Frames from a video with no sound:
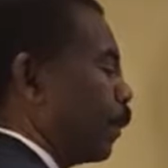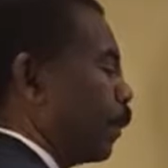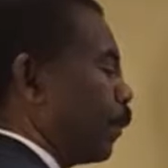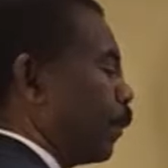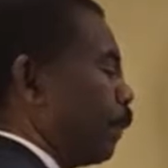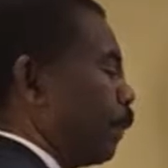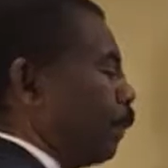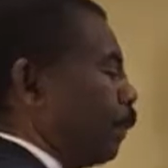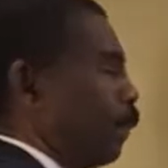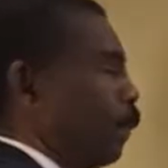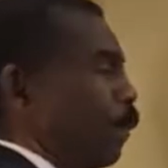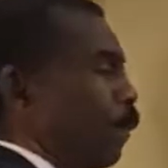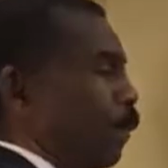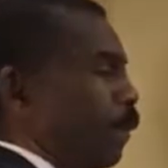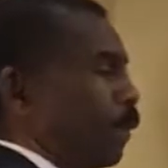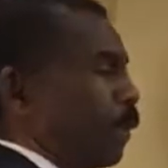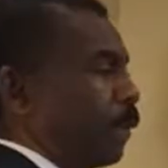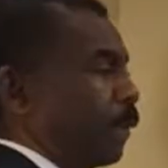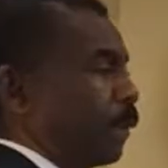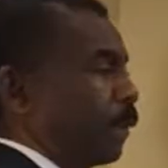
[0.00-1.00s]
to the
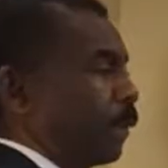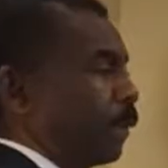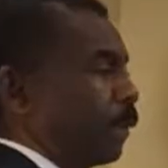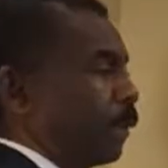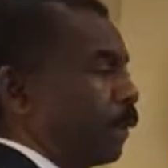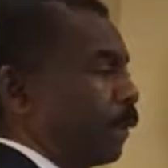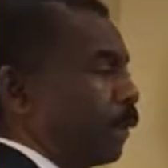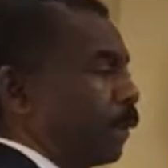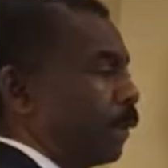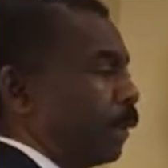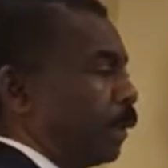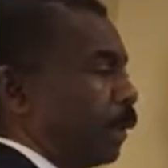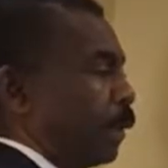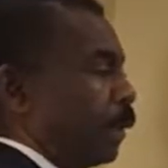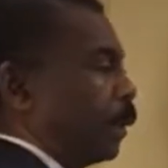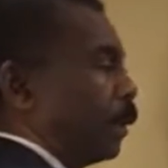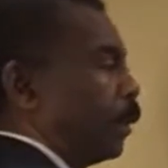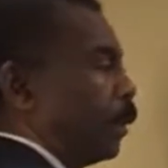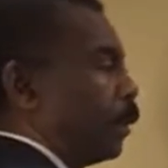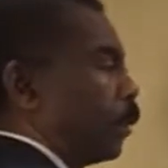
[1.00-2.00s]
4th.
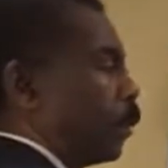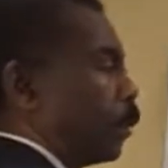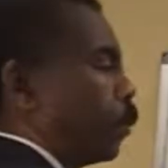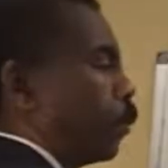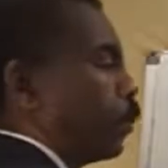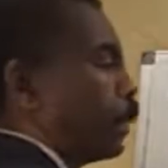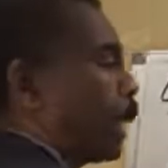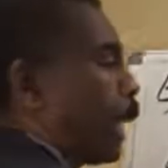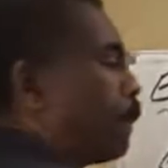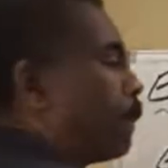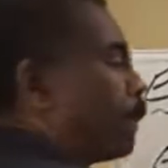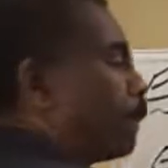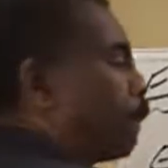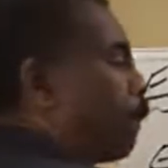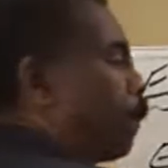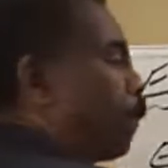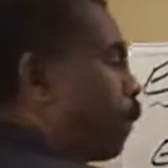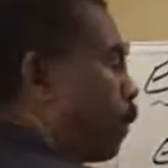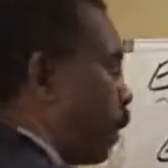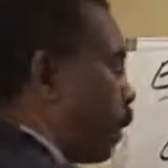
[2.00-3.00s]
2 times
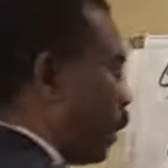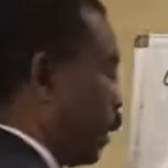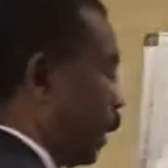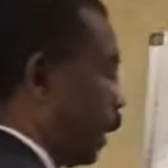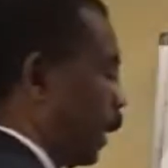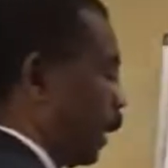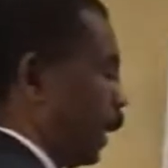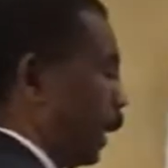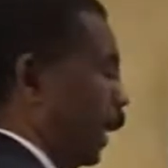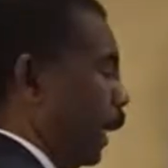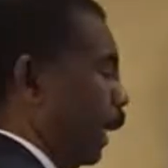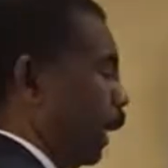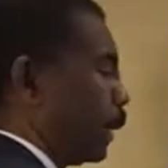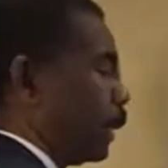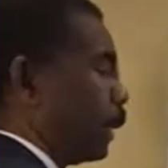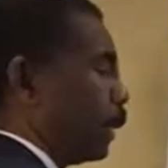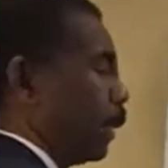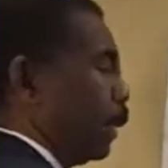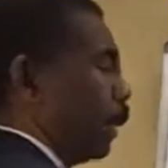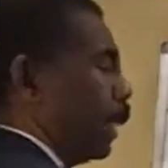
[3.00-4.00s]
4,
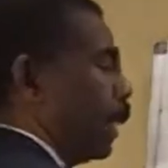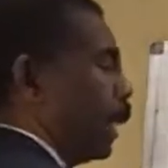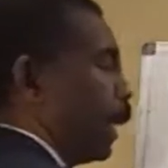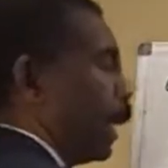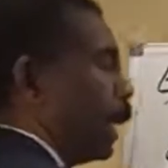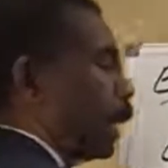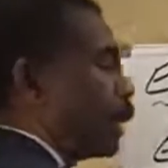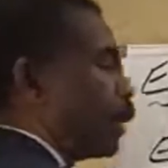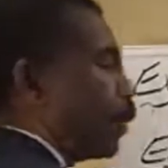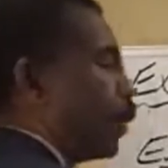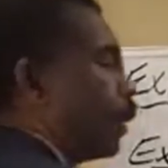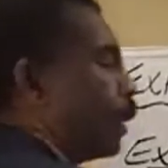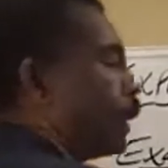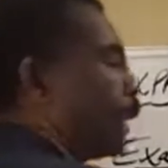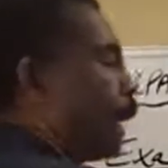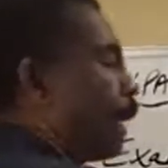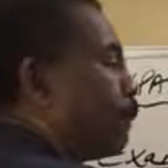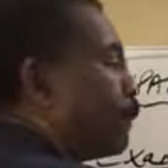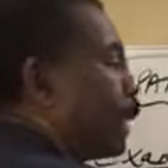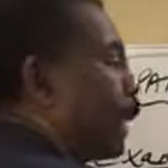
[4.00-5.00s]
8. X squared
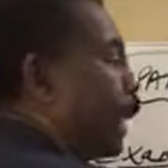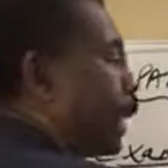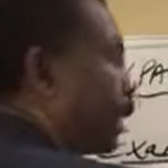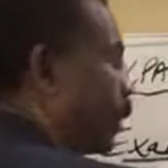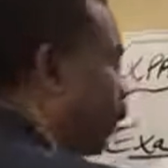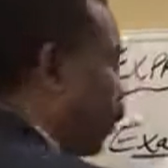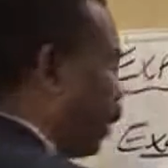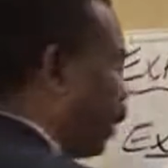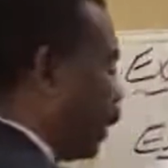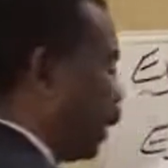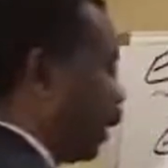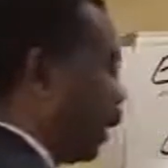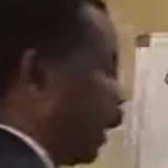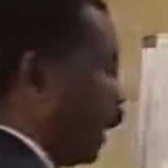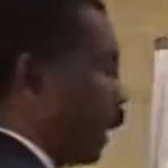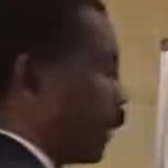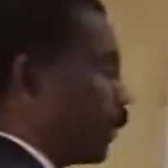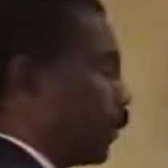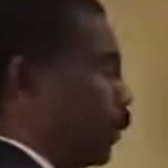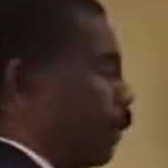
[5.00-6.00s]
times x squared,
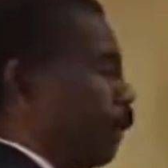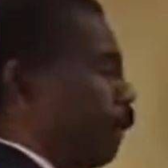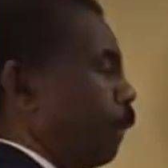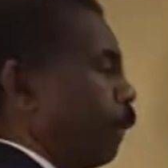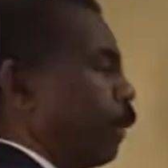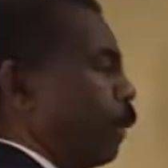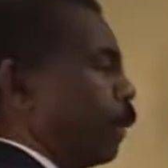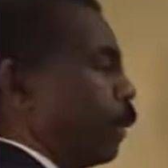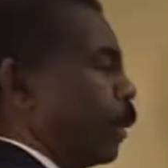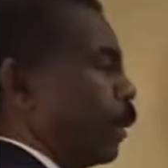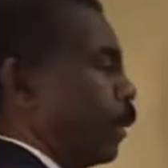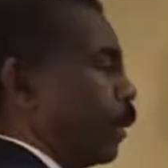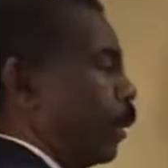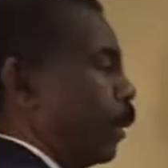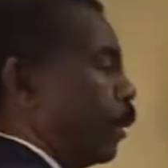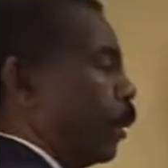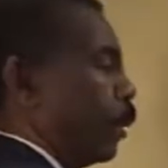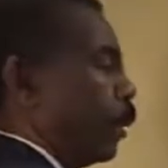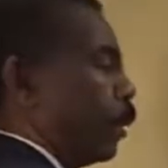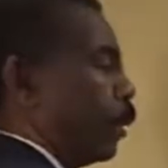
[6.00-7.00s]
x to the 4th.
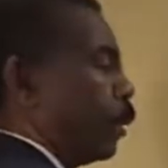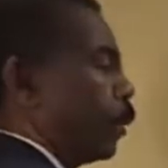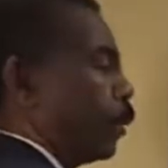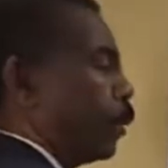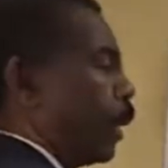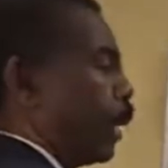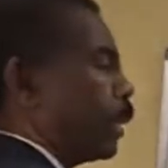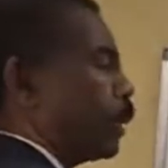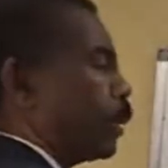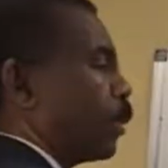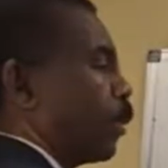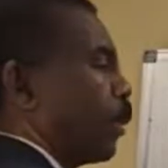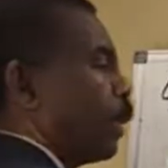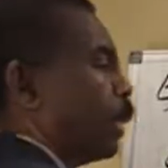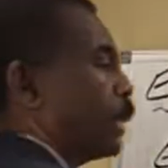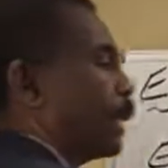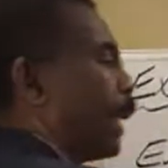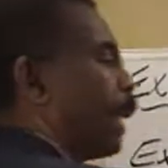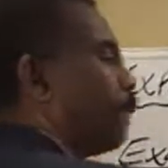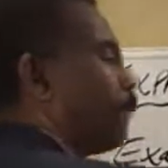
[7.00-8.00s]
2x
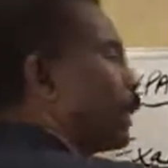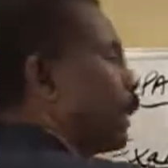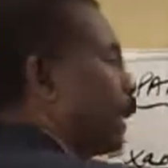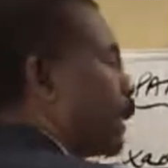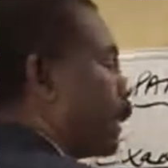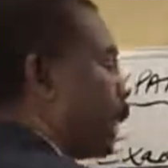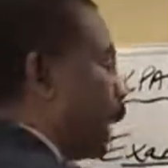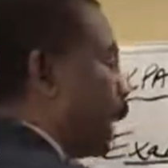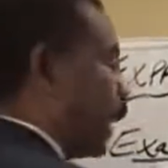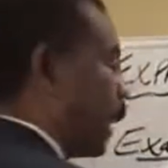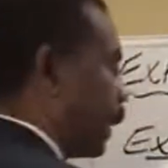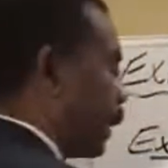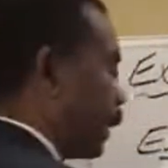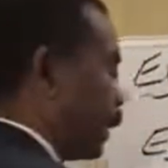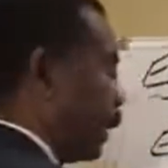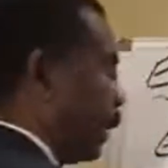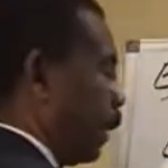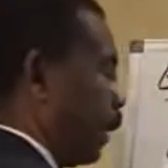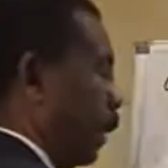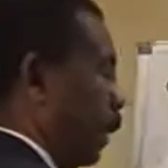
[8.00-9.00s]
squared times
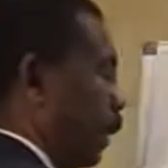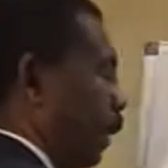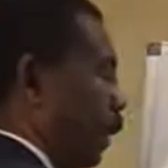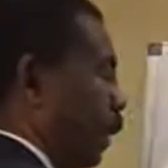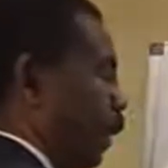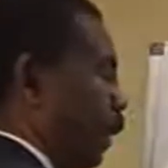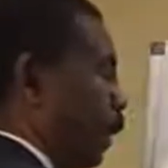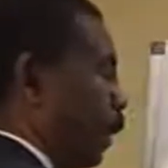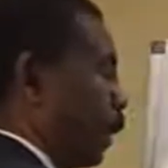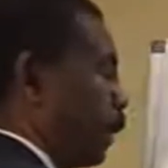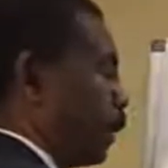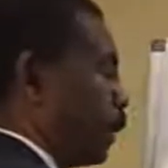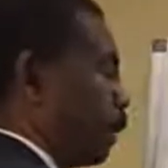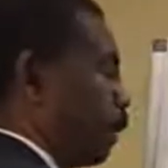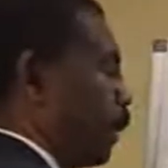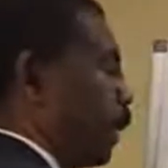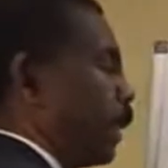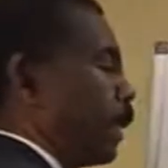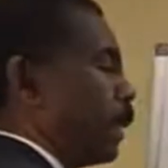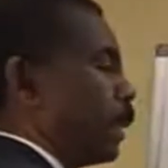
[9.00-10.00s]
6x
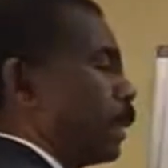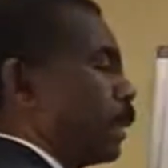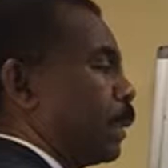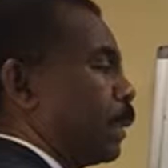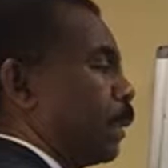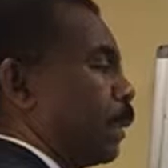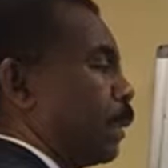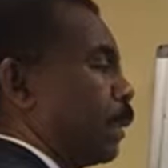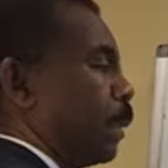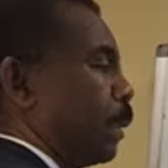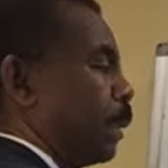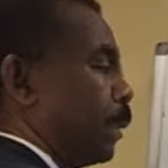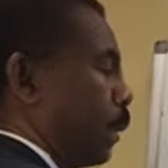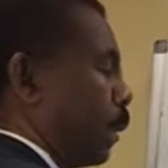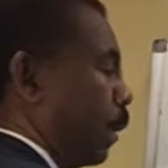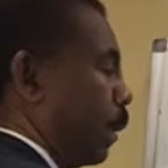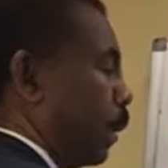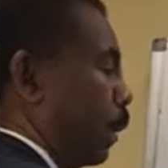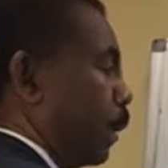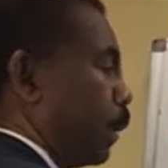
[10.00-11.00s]
is plus
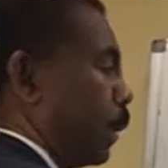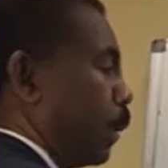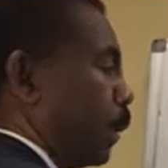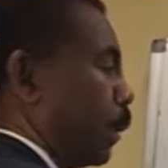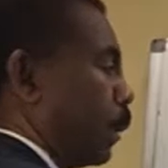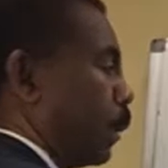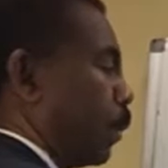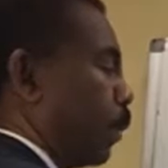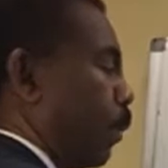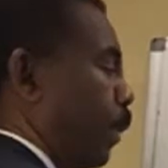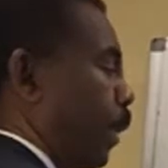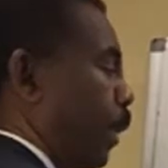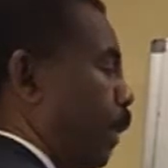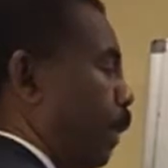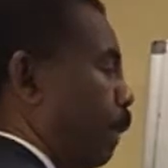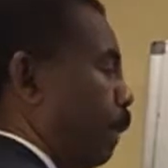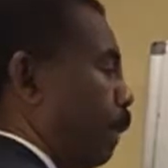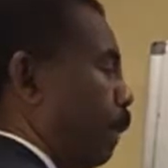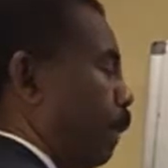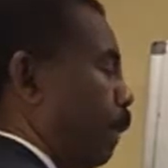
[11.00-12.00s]

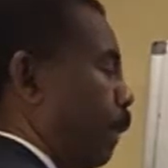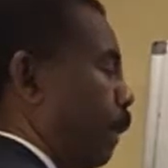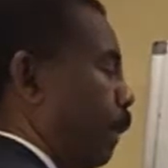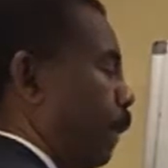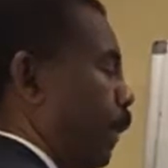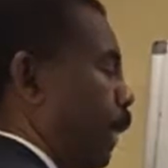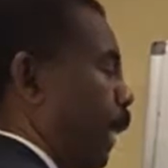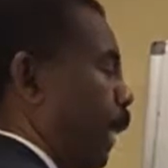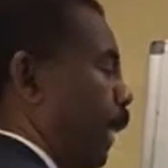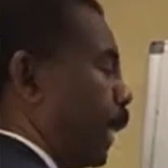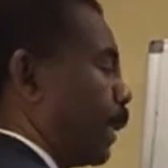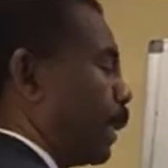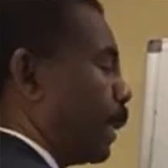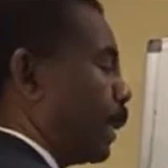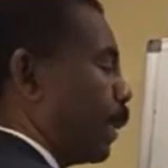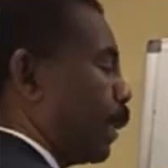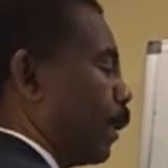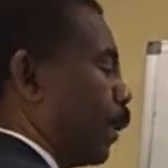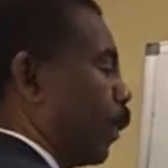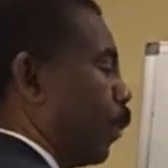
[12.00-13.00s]

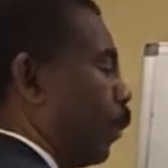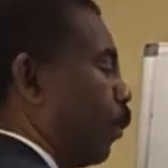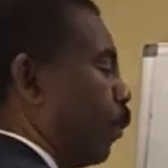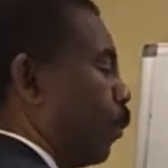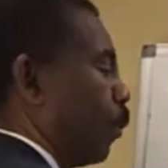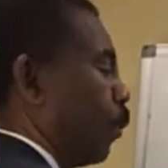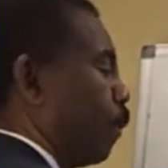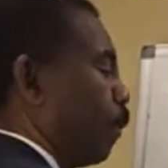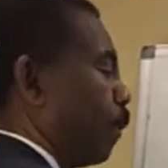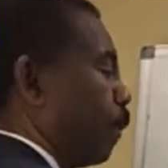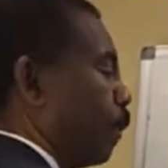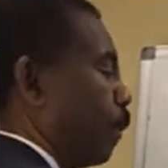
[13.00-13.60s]
12x cubed.